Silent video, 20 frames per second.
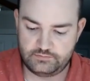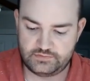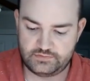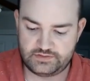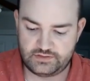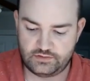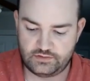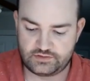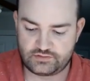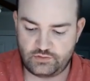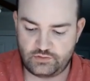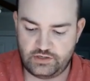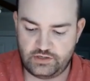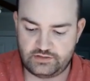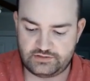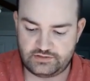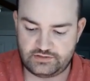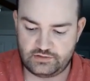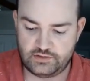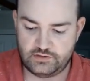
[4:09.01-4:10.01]
0
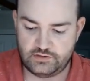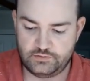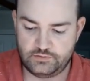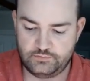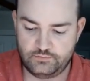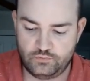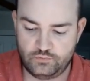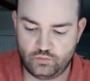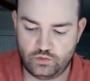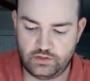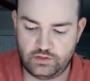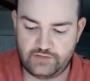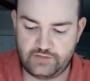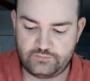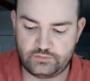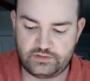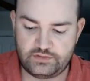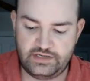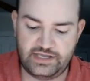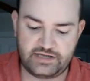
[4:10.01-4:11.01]
squared, 0, we're left
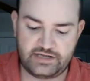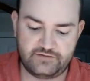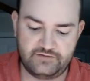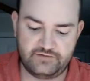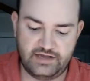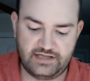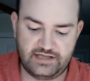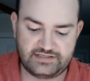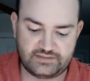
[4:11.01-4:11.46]
with negative 9.